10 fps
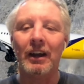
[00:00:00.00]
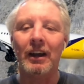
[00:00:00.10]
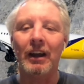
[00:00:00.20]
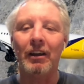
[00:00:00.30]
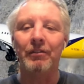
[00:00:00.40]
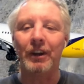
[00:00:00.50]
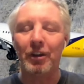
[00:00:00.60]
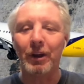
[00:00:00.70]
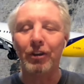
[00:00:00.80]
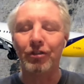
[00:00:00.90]

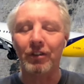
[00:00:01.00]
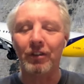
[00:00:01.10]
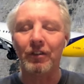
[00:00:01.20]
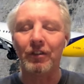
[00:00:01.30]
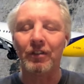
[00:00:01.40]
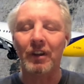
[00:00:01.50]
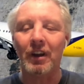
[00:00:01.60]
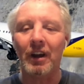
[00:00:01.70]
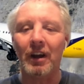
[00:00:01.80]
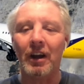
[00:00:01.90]
evacuations
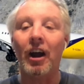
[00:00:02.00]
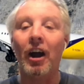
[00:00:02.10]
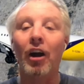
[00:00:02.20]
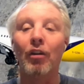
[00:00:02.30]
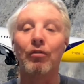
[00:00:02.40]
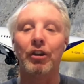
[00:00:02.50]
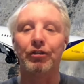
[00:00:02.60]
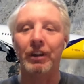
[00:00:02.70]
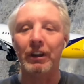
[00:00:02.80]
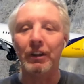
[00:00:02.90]
aren't
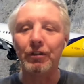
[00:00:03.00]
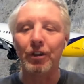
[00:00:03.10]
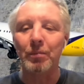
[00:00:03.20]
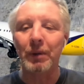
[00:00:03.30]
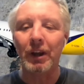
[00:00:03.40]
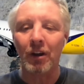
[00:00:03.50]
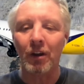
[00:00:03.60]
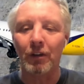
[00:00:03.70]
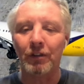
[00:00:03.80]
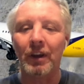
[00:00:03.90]
rushed into,
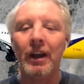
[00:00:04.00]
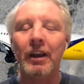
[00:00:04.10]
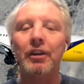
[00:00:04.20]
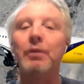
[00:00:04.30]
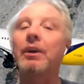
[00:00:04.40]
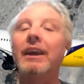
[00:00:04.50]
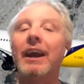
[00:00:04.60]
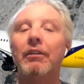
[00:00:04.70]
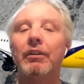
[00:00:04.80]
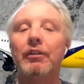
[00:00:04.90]
because you can
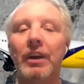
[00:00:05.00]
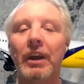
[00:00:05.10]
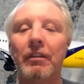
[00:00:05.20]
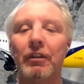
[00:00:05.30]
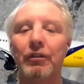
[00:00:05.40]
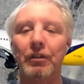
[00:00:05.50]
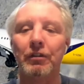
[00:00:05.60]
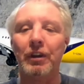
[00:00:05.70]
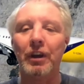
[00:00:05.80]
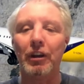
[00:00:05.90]
guarantee that as soon
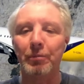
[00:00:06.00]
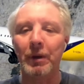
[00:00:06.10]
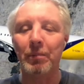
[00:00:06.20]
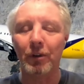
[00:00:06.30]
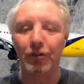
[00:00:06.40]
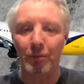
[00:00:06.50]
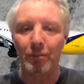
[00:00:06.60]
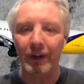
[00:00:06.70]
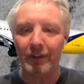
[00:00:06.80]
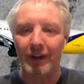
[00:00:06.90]
as you have people
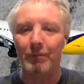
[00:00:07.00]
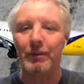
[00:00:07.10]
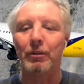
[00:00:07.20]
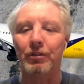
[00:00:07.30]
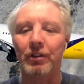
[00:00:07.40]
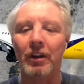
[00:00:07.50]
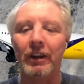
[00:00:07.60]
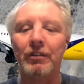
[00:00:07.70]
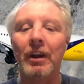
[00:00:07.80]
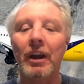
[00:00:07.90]
jumping down those
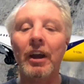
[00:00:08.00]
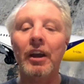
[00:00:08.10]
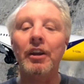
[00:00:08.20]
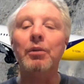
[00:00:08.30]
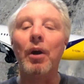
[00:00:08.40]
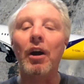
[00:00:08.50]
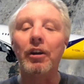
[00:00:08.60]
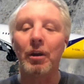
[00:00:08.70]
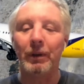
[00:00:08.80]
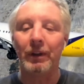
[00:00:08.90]
slides, you are
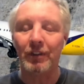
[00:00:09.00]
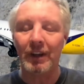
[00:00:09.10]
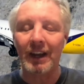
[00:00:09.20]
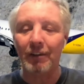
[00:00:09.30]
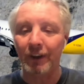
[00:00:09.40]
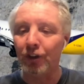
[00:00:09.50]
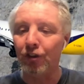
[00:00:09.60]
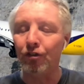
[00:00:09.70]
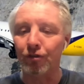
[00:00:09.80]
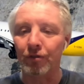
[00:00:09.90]
going to have
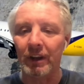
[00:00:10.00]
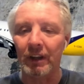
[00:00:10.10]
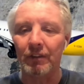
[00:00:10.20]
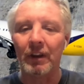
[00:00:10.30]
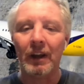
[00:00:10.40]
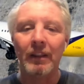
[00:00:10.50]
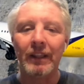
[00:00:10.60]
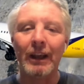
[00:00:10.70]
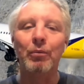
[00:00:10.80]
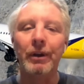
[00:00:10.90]
injuries.
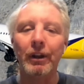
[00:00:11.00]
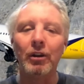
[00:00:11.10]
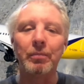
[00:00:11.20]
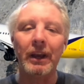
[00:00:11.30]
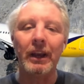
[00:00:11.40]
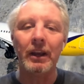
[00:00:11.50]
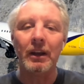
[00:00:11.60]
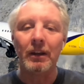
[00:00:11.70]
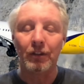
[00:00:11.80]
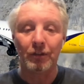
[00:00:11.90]
There will be
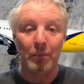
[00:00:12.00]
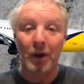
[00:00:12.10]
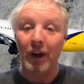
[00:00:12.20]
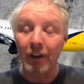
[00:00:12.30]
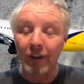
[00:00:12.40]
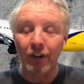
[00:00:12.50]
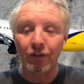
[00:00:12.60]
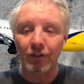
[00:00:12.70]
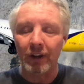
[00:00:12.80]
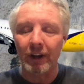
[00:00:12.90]
minor
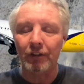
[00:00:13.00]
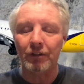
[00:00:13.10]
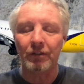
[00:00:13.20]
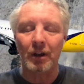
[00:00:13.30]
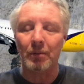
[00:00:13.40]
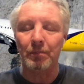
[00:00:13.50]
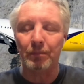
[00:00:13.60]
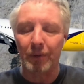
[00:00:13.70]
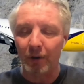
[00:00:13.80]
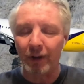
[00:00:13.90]
injuries,
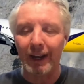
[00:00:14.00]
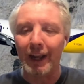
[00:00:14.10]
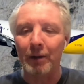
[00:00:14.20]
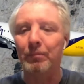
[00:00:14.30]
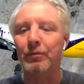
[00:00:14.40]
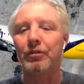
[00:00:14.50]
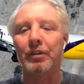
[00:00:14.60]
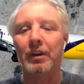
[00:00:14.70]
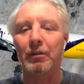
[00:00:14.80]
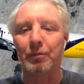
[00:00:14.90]
broken limbs,
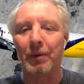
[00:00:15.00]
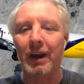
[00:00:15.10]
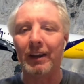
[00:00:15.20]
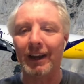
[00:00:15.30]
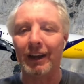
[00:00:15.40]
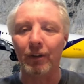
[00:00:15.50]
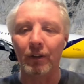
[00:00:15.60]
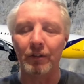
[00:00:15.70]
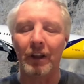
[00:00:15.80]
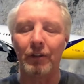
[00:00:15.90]
sprained
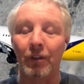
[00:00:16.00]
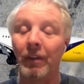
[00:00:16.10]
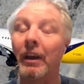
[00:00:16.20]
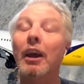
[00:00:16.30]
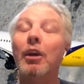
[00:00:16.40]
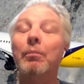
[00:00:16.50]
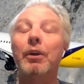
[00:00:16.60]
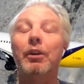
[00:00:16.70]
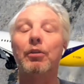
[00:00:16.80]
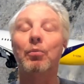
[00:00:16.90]
ankles, that sort of thing,
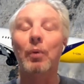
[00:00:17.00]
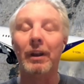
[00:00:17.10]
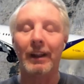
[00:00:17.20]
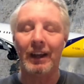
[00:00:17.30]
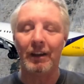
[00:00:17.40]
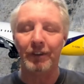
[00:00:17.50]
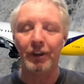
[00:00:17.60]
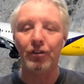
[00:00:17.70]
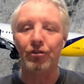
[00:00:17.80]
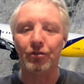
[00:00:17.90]
but you will have
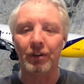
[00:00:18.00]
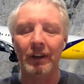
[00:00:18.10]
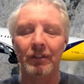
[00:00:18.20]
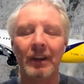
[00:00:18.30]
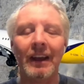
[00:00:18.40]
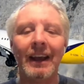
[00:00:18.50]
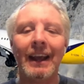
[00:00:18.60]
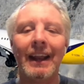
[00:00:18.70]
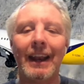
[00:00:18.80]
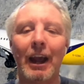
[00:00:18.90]
injuries.
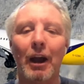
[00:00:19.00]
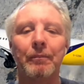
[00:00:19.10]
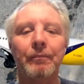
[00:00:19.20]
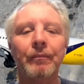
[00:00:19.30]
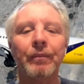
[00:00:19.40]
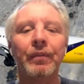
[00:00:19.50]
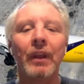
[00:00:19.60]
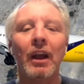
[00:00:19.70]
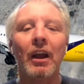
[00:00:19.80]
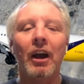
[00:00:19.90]
Now,
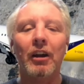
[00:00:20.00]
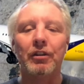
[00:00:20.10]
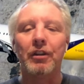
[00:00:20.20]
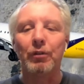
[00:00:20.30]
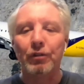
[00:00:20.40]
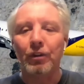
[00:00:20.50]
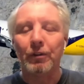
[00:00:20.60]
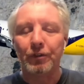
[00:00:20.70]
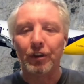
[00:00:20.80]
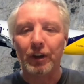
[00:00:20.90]
under those sort of
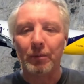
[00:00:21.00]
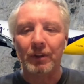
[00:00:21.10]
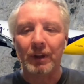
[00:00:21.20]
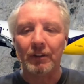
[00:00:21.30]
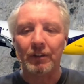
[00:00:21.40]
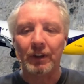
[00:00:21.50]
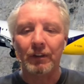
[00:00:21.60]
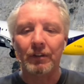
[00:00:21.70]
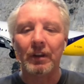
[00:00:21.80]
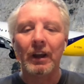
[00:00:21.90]

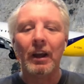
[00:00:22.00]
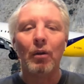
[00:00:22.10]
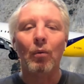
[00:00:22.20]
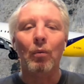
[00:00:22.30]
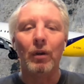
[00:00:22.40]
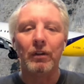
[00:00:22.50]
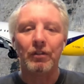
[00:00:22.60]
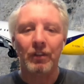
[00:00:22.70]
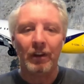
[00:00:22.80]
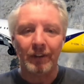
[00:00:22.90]
circumstances, once
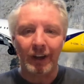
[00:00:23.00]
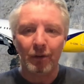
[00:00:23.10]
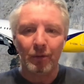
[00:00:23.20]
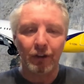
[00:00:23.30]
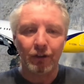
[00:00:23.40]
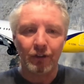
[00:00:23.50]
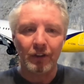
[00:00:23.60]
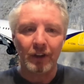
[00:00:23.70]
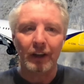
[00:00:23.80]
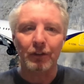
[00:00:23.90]
the evacuation
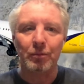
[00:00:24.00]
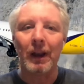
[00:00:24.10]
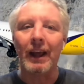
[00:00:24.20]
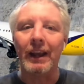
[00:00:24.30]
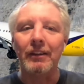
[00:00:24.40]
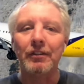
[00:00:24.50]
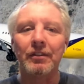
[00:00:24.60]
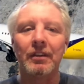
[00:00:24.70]
takes place,